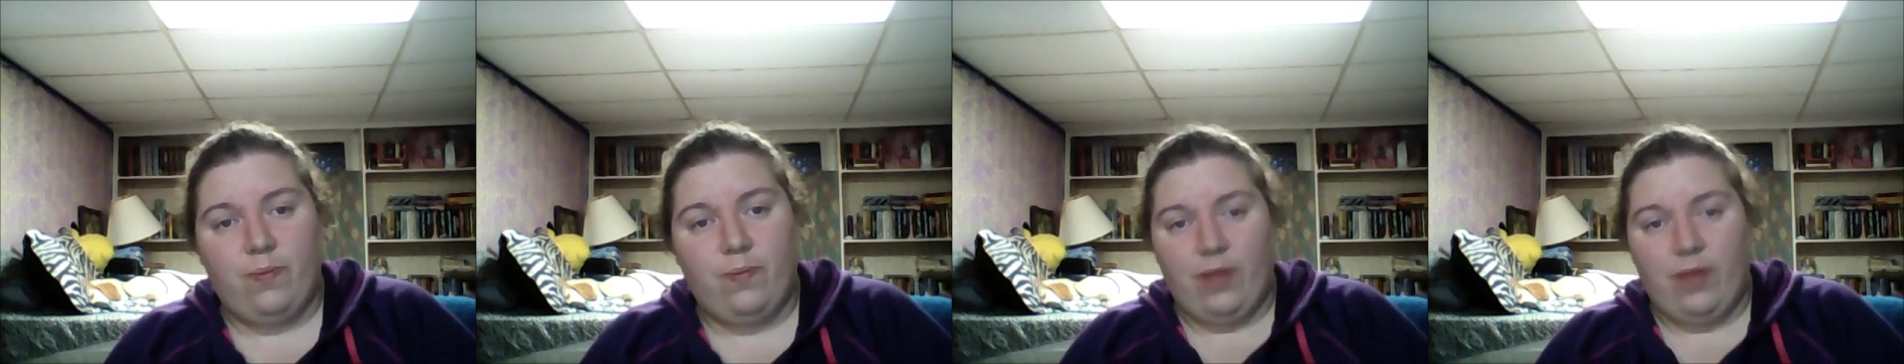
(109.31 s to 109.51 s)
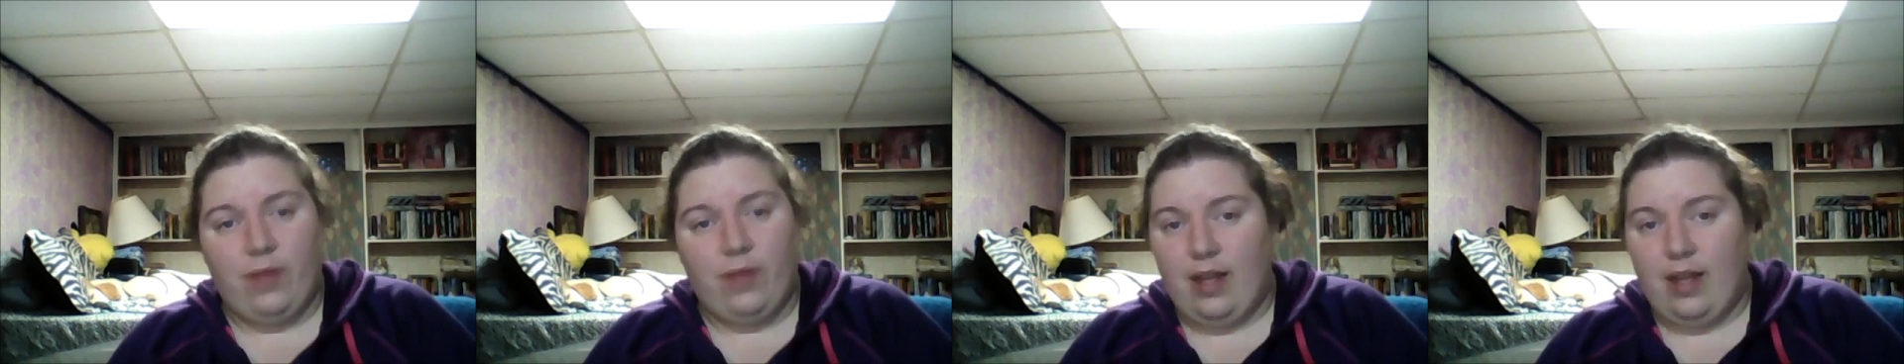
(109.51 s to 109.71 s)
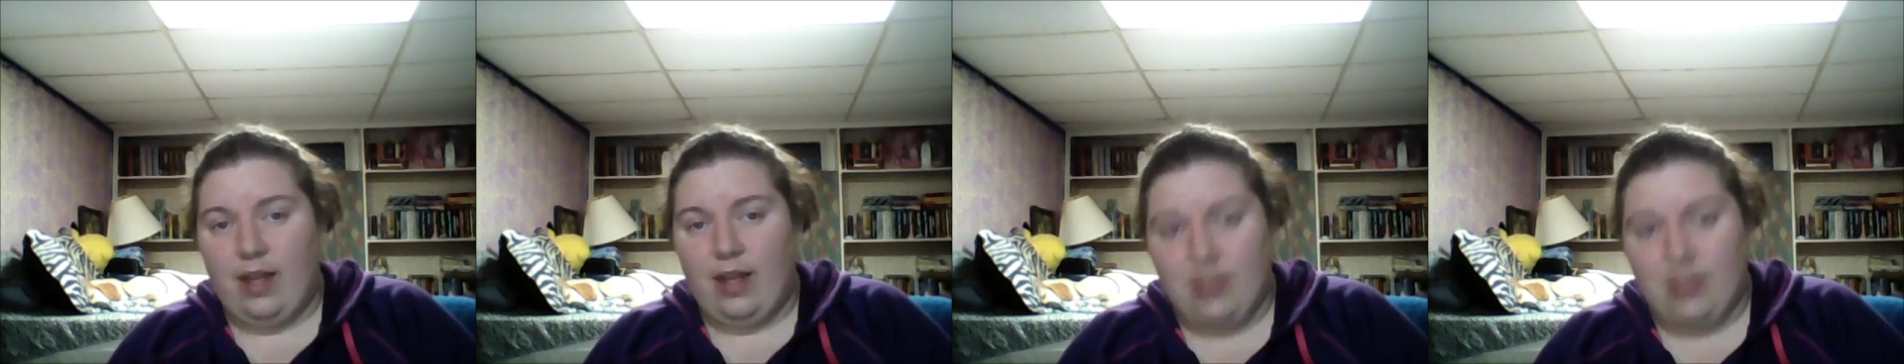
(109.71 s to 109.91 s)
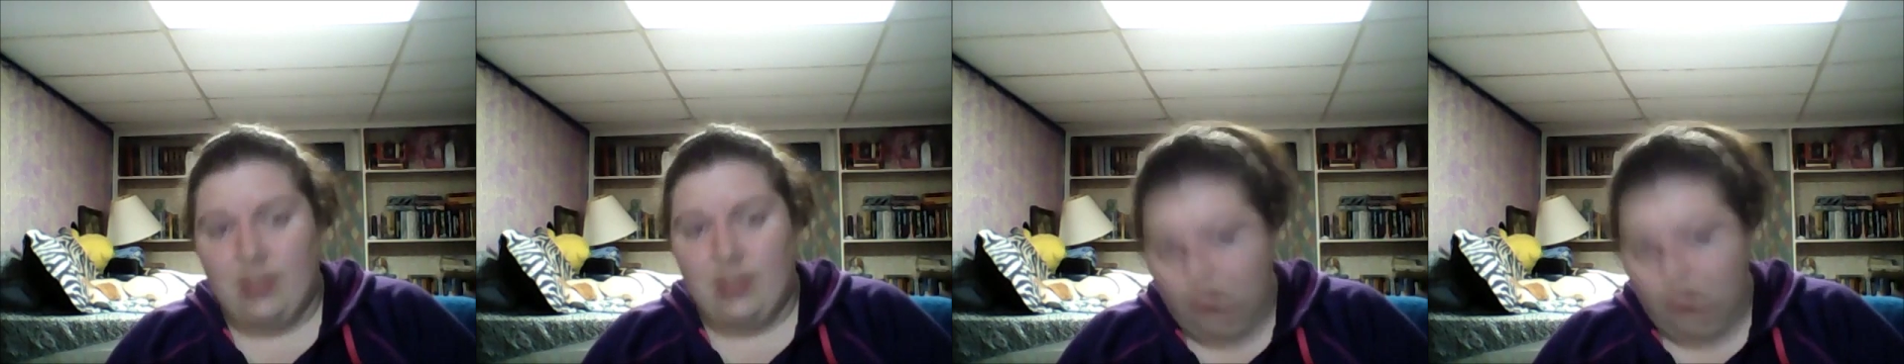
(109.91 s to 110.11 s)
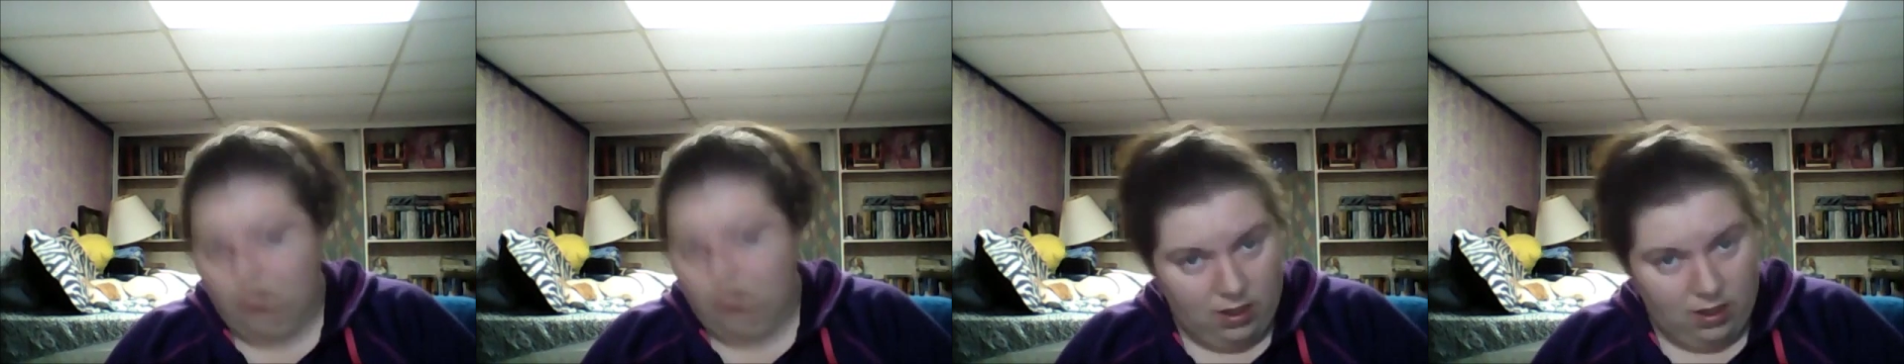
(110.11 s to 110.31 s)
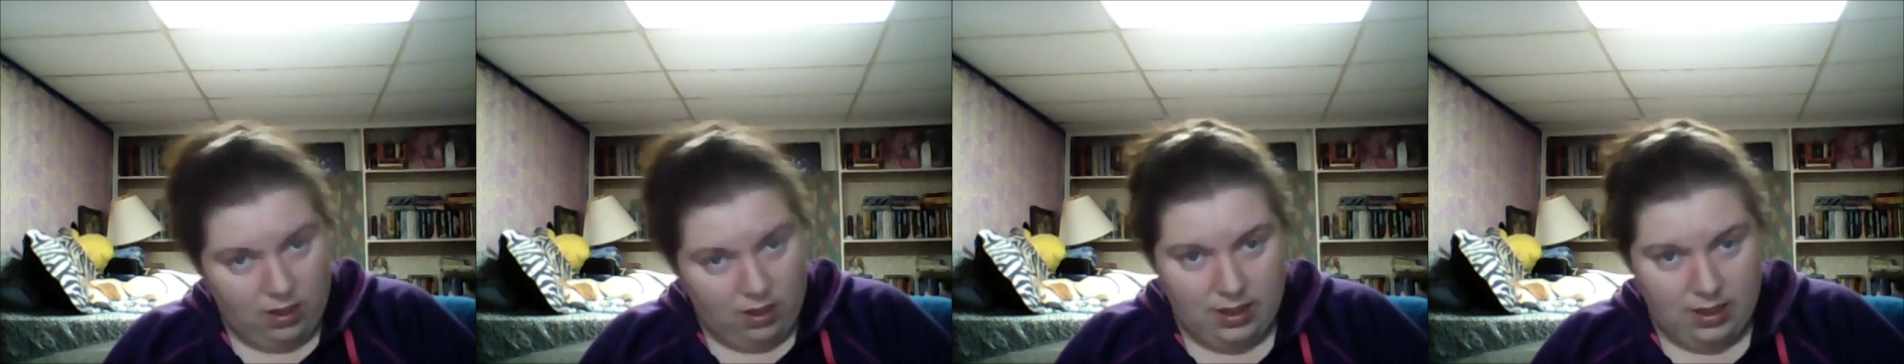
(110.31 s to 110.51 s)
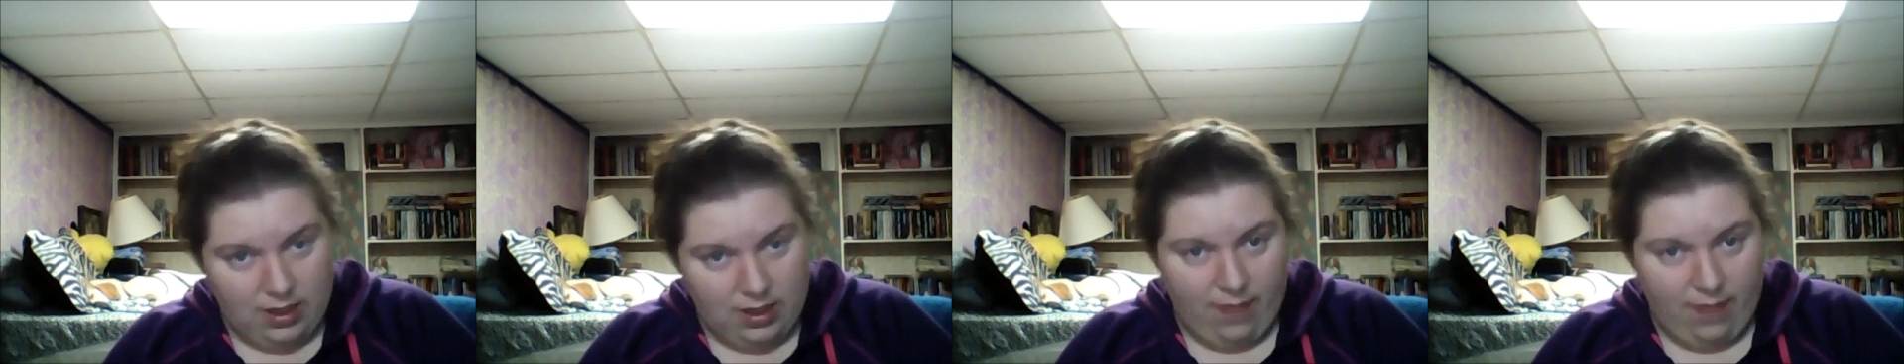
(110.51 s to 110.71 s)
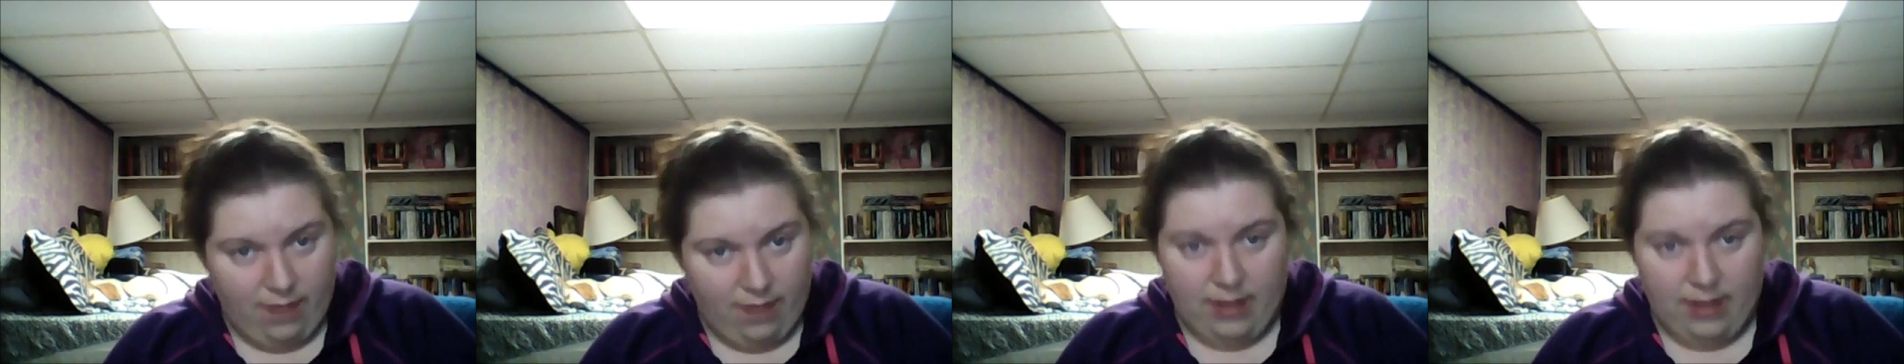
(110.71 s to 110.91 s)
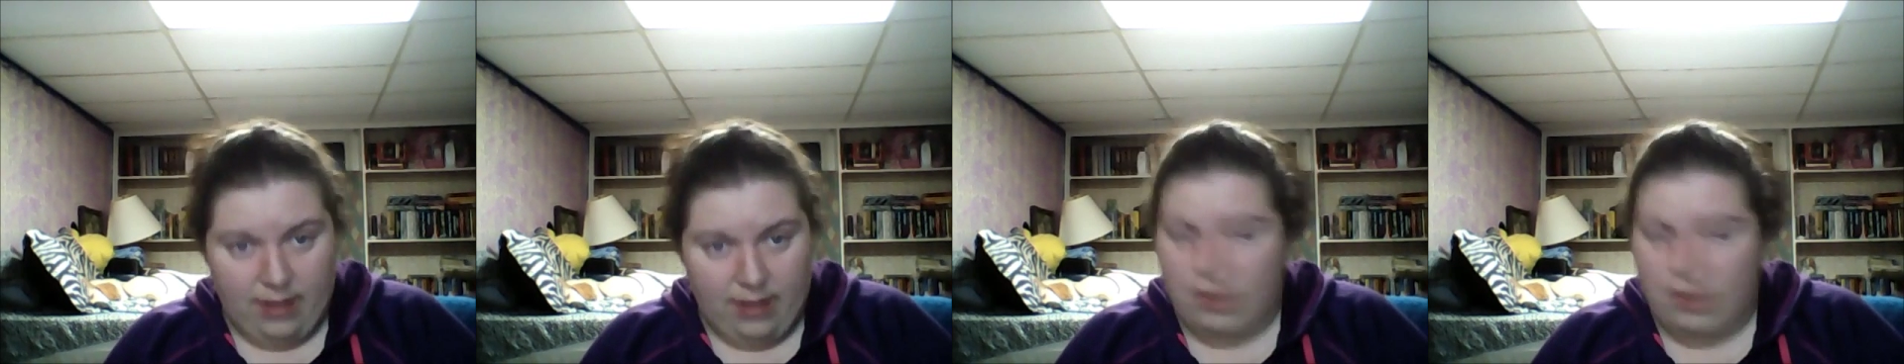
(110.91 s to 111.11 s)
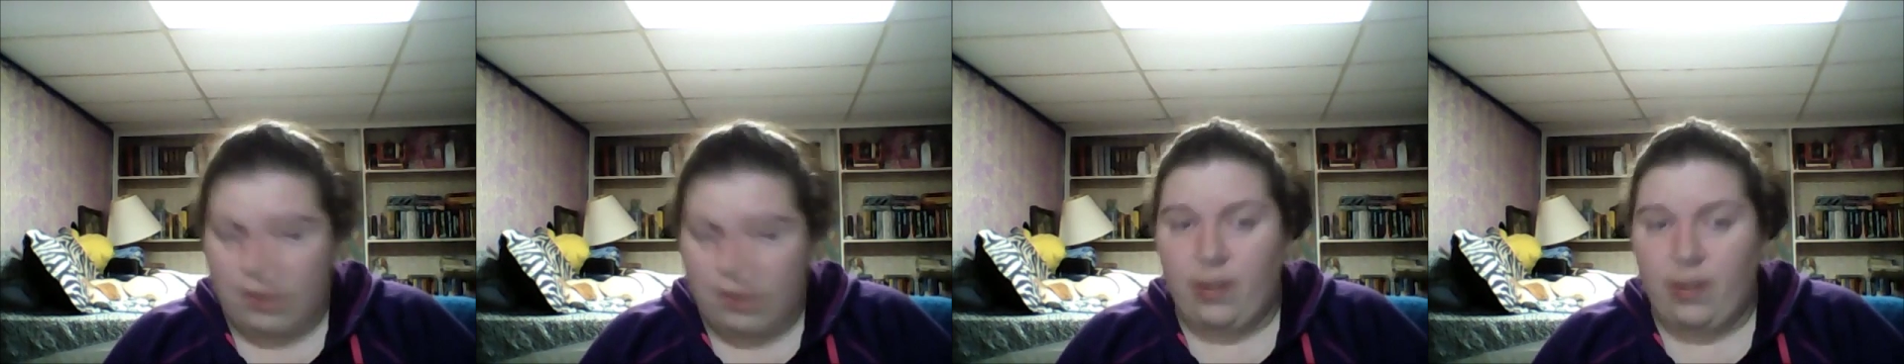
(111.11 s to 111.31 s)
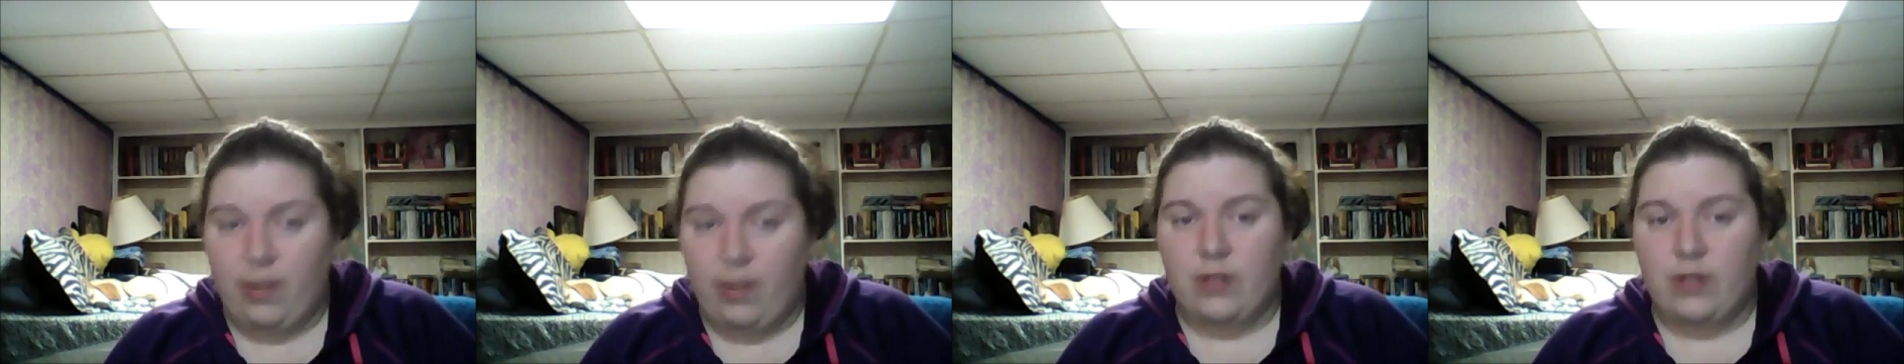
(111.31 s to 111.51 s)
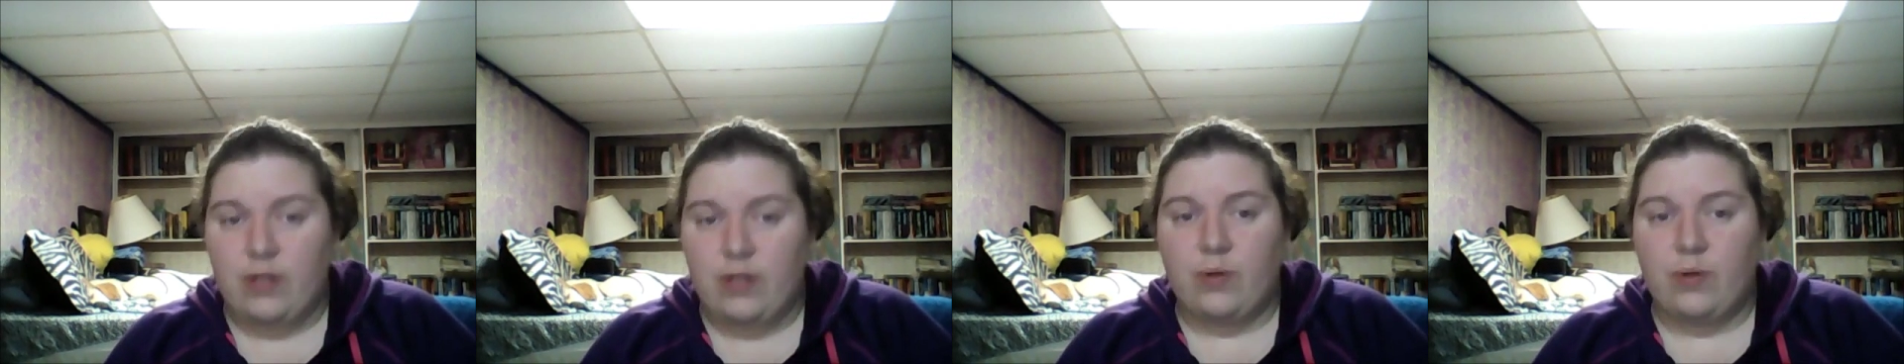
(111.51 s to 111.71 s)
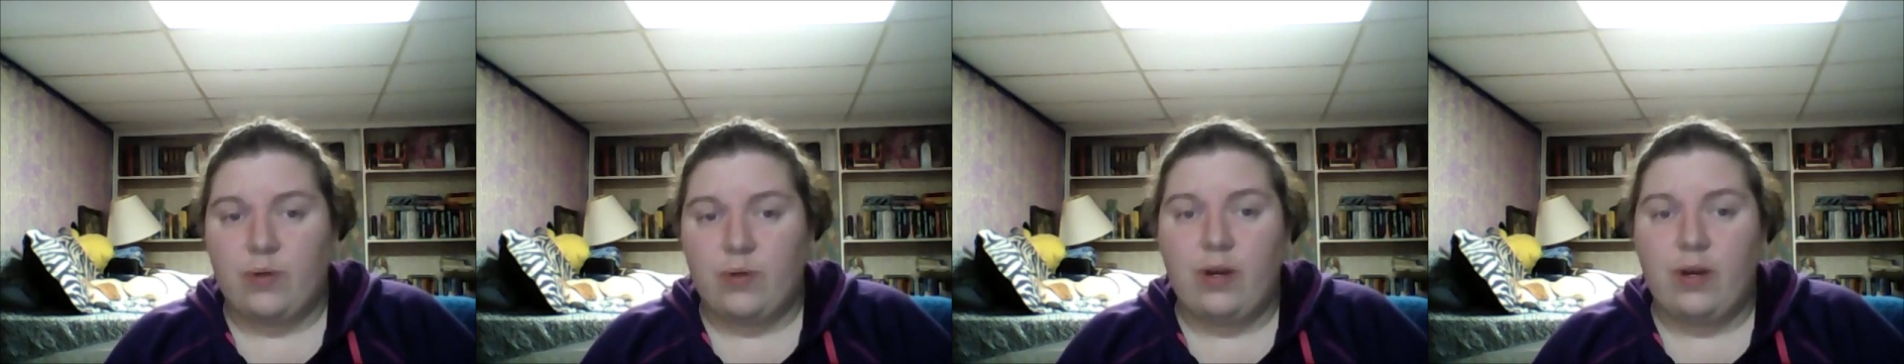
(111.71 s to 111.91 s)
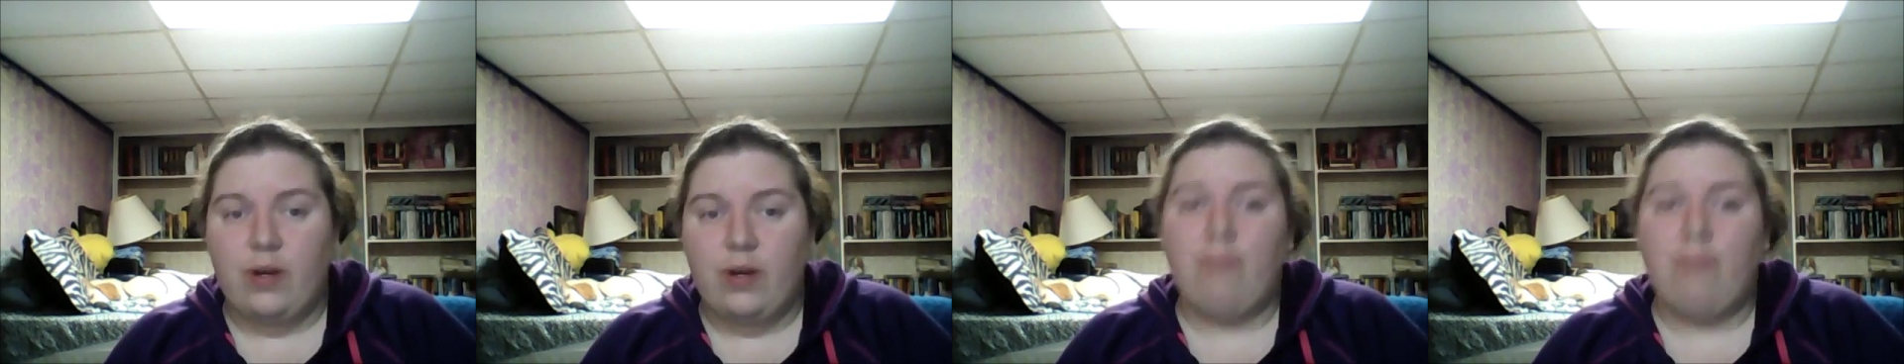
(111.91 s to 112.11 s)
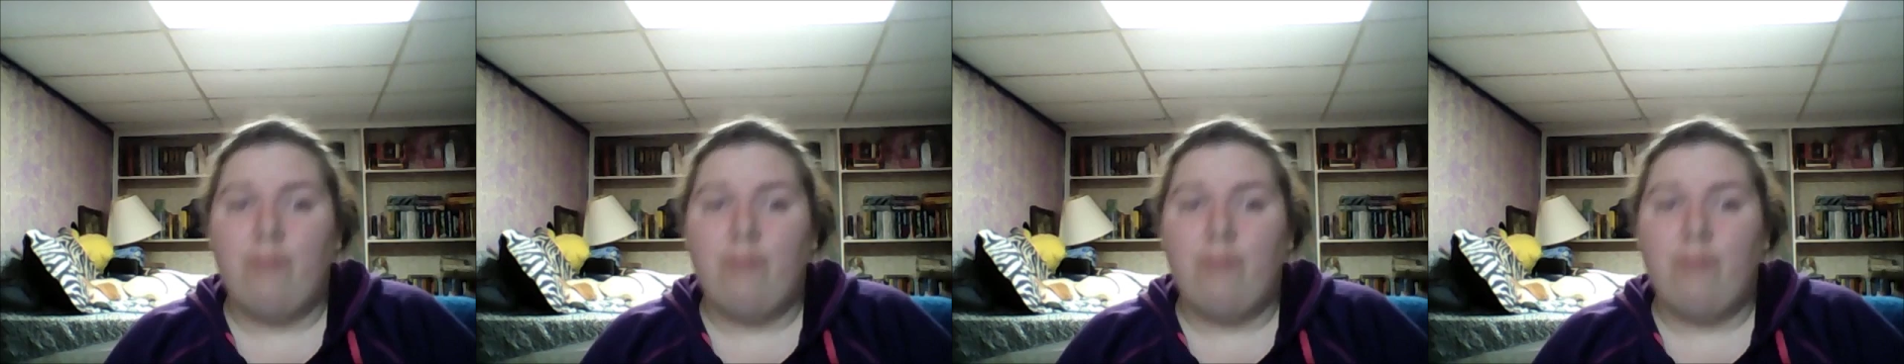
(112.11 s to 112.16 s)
things at all because they find some way to screw it up,